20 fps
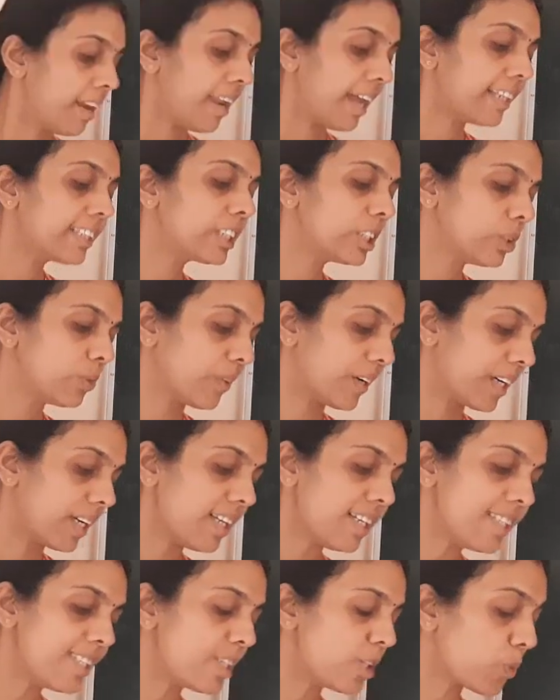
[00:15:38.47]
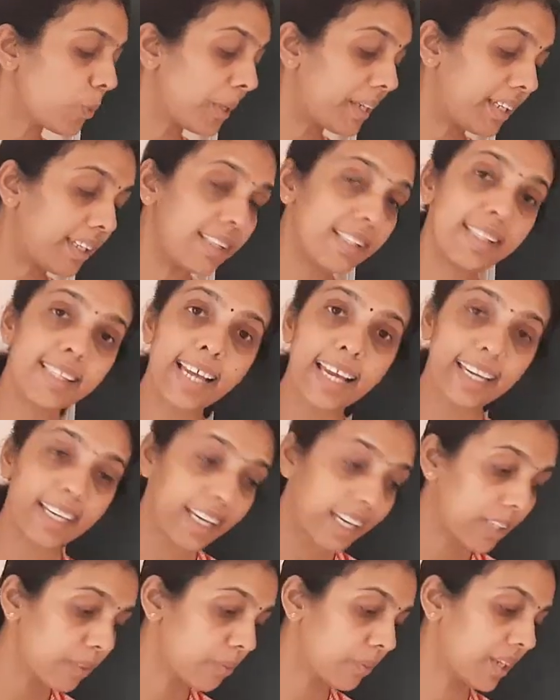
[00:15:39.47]
Next one is
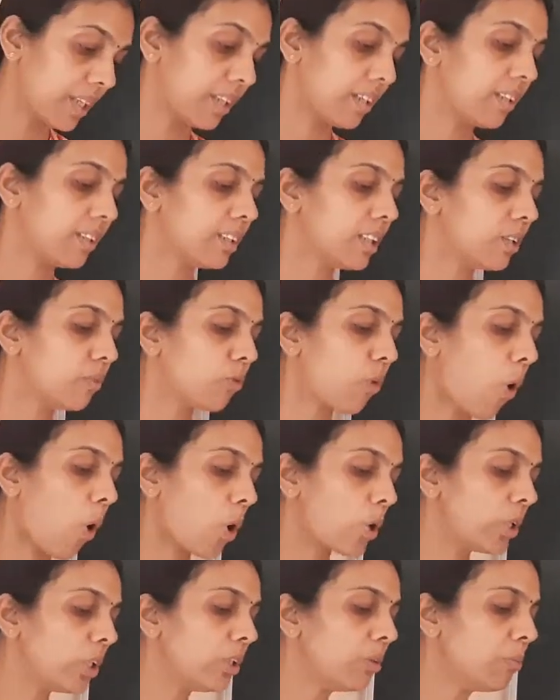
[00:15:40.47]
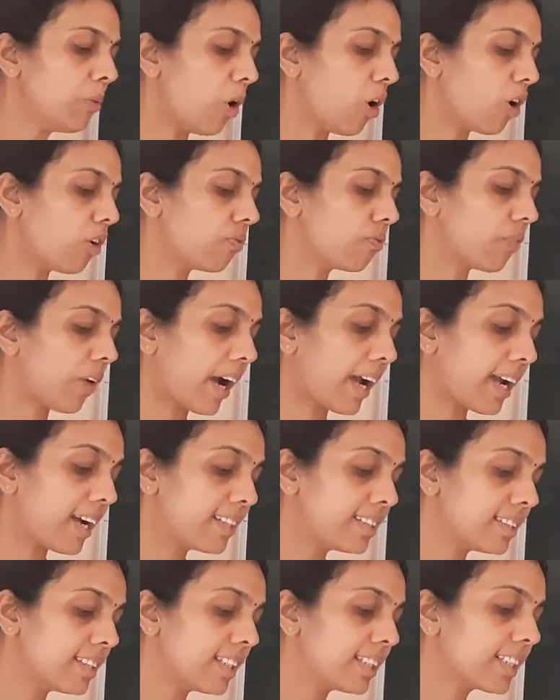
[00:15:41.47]
22nd one. The volume of
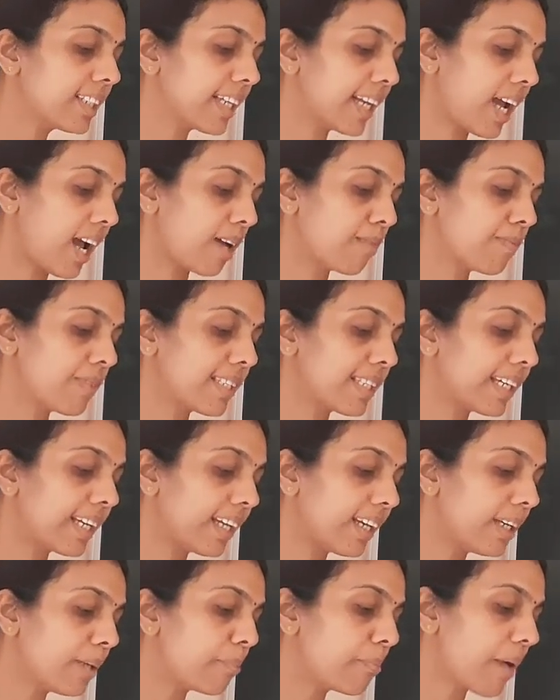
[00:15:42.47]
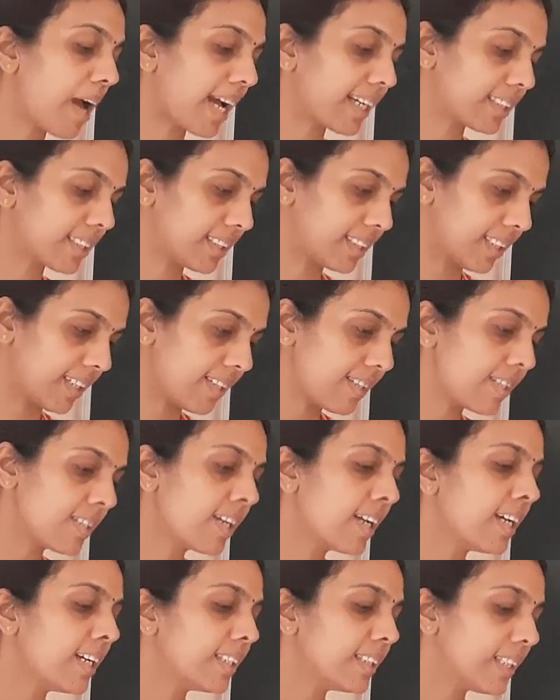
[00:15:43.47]
500 gram sealed packet is
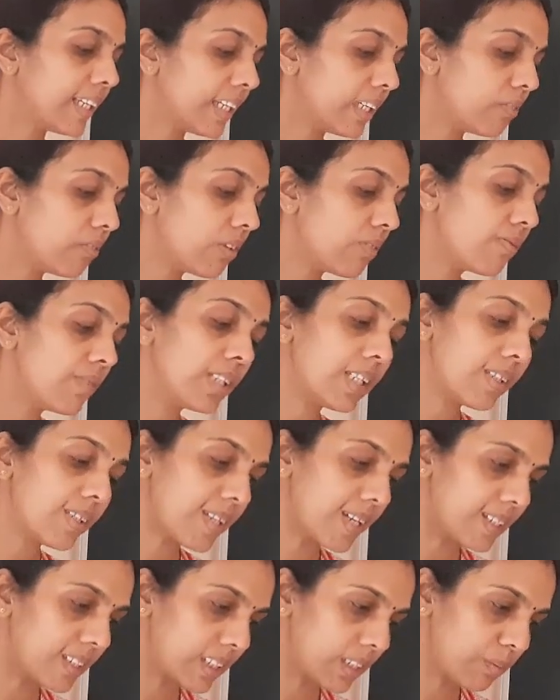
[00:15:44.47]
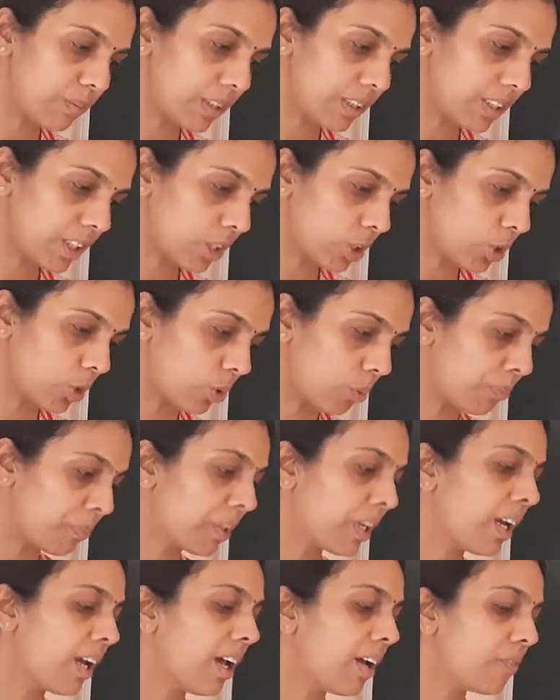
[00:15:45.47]
350 centimeter cube.
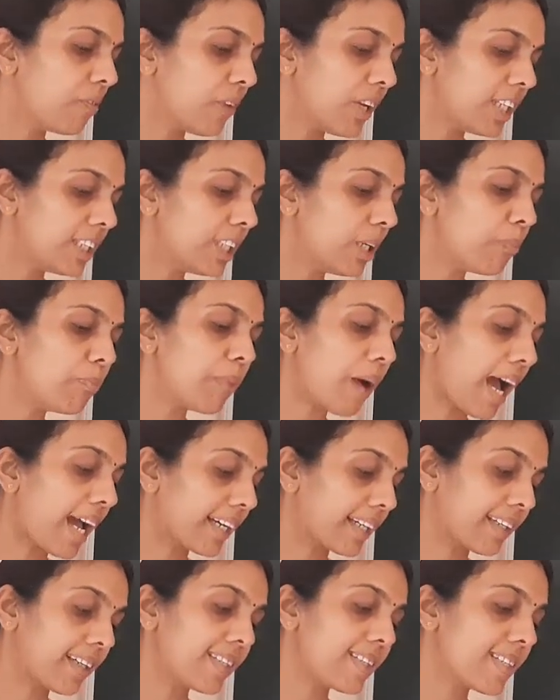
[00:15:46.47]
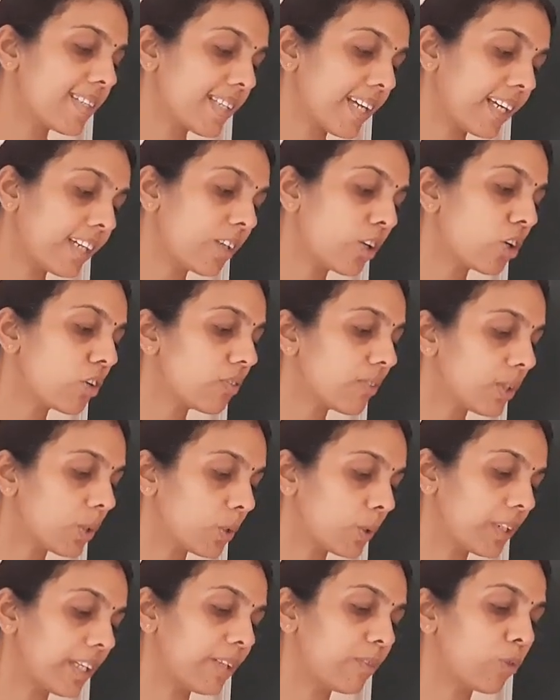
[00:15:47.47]
Will the packet sink or
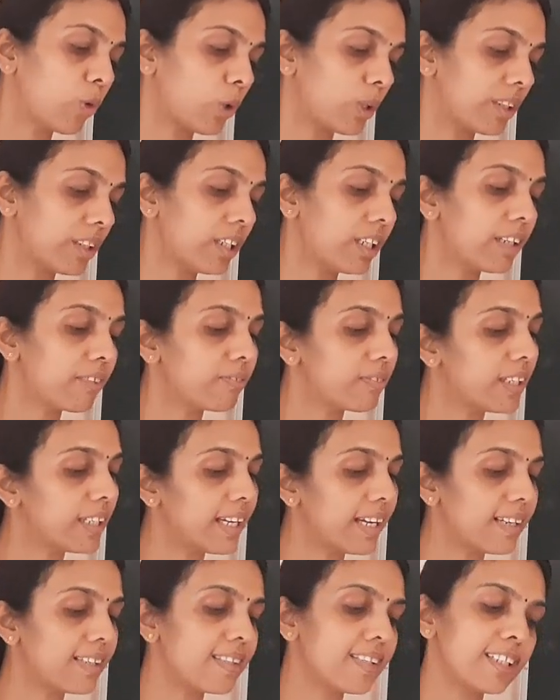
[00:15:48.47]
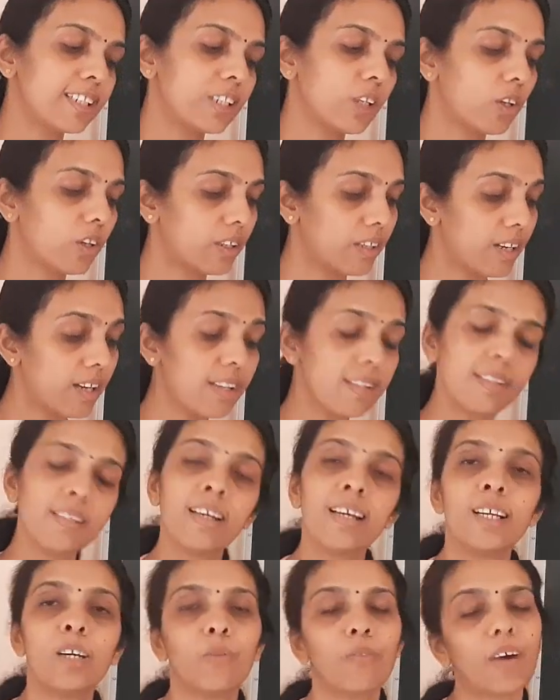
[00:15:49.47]
float in water if the density is
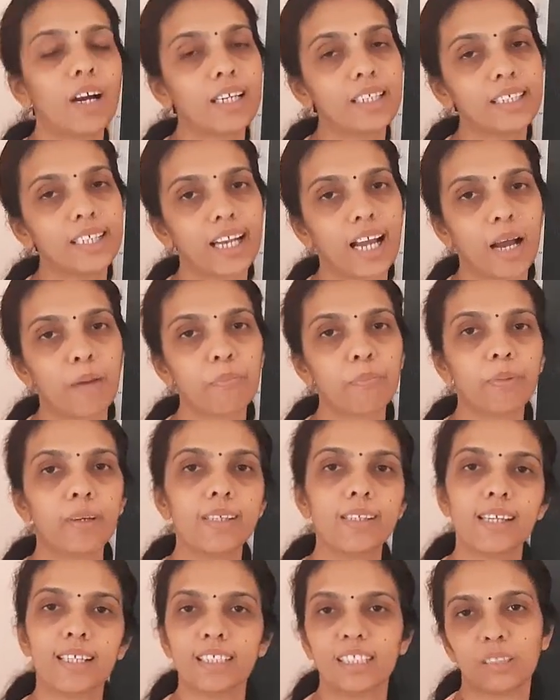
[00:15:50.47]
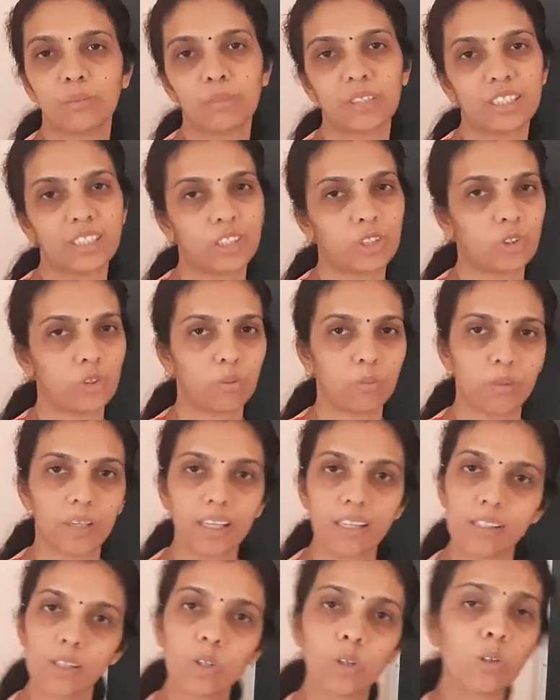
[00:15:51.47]
1 gram per centimeter cube?
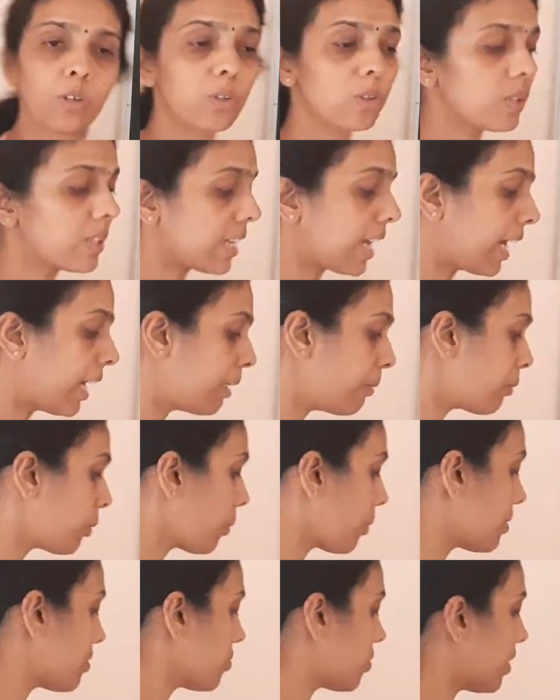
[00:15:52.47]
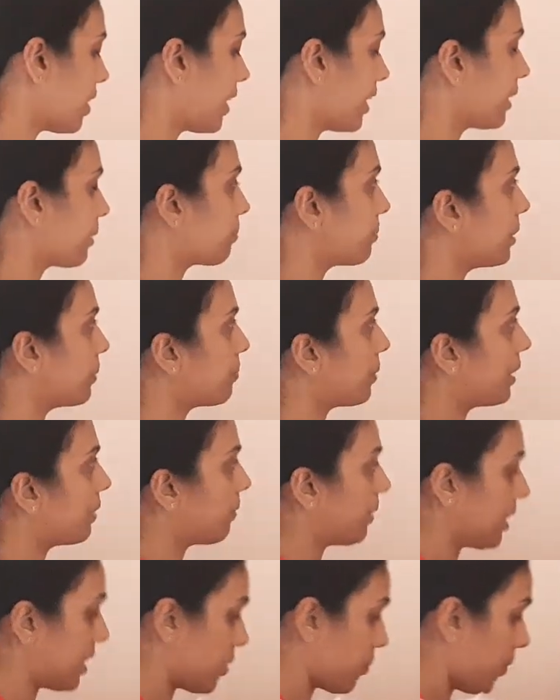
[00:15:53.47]
It's also same question like the
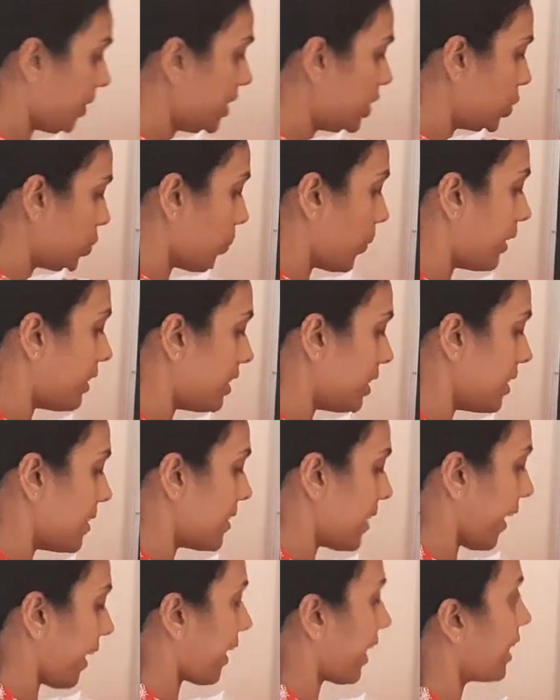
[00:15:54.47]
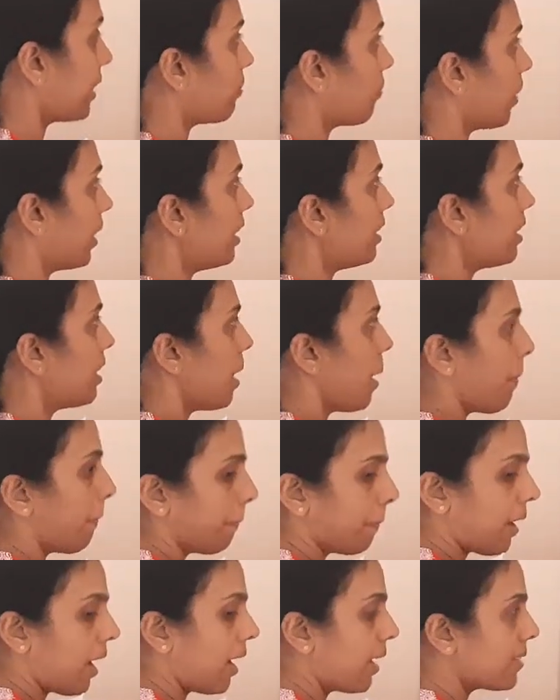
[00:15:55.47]
previous one. 22nd one.
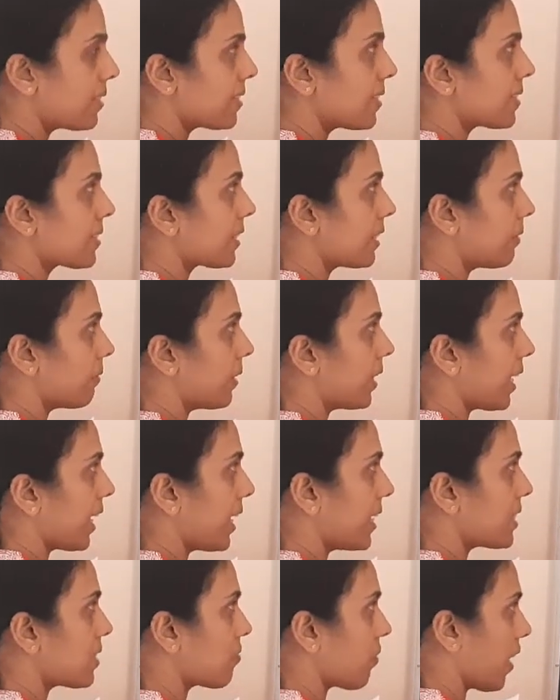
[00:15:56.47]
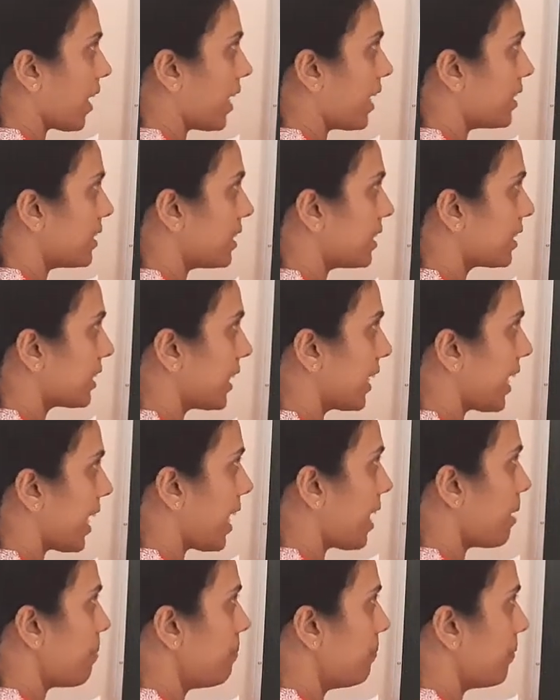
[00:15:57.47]
Mass is given as 500
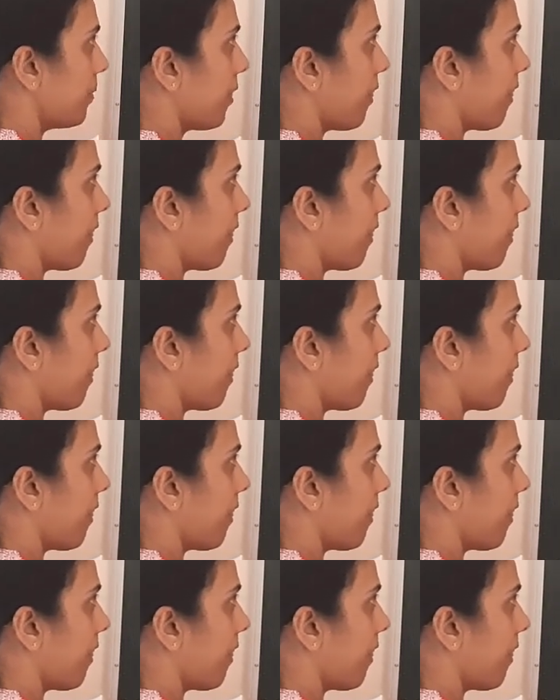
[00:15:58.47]
gram.